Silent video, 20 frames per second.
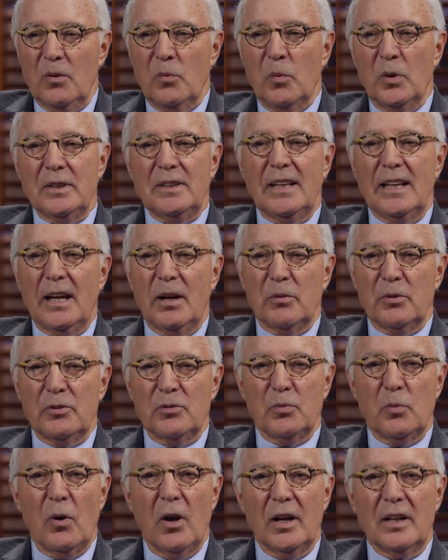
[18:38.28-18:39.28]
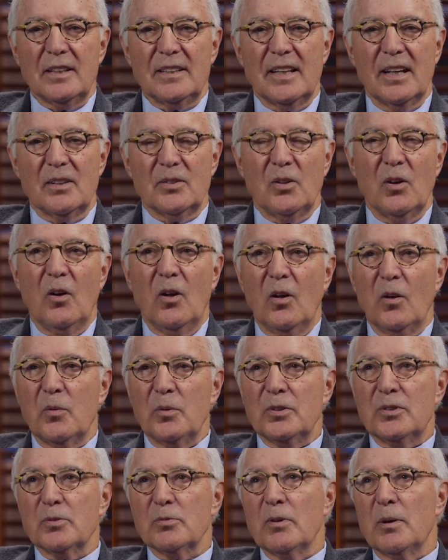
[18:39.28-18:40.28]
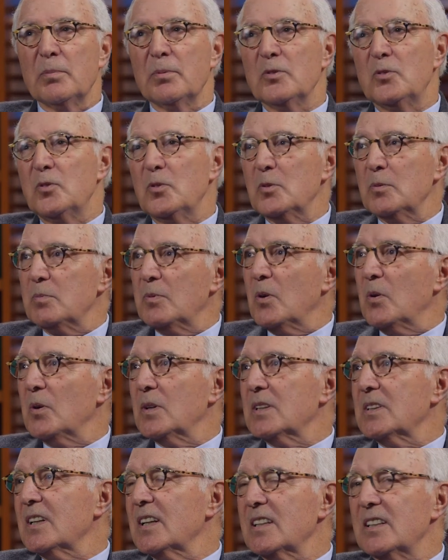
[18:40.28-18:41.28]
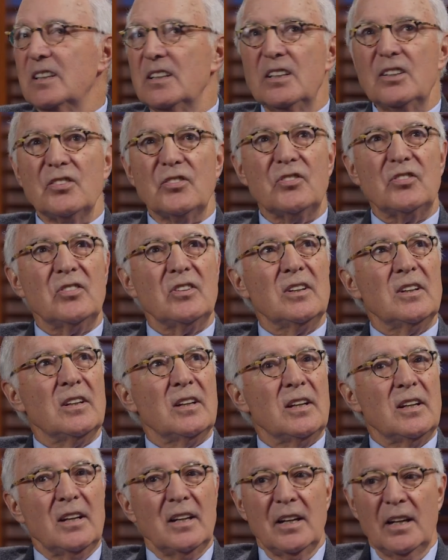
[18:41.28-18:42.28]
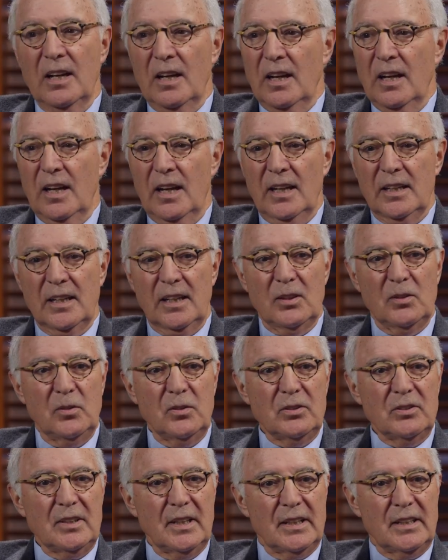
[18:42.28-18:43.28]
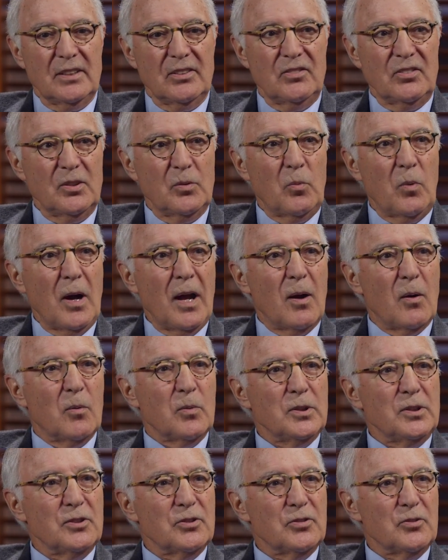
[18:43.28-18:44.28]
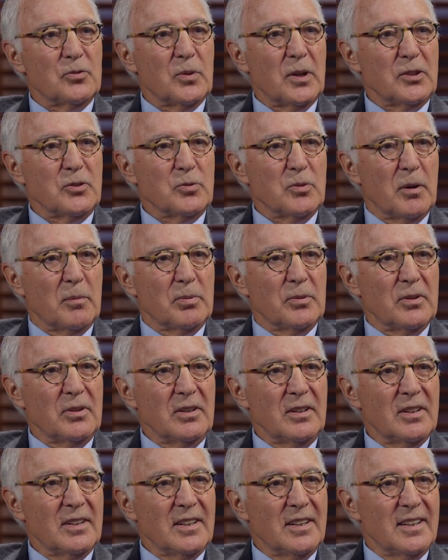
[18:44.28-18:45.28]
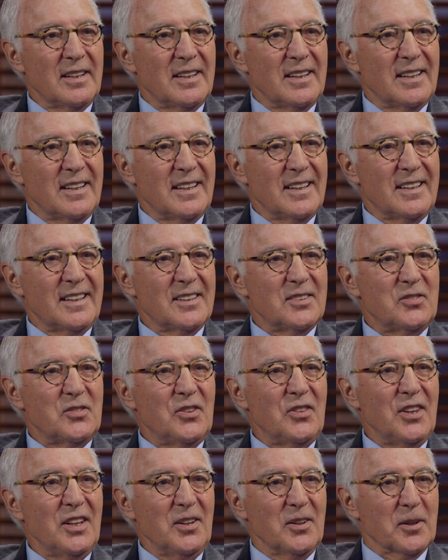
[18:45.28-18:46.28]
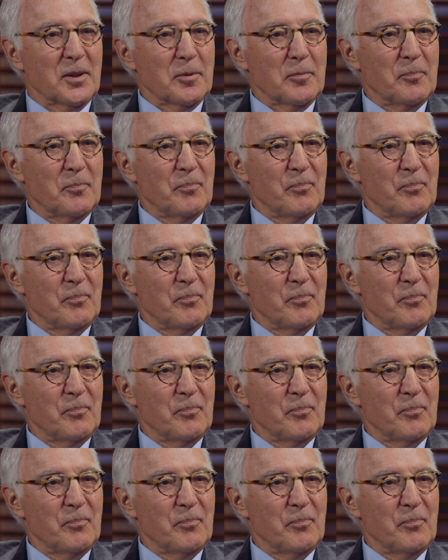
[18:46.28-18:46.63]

One day I was walking down the hall with the rubber tube going like this, and I looked at it and said, wow, when you stretch rubber, it gets thinner.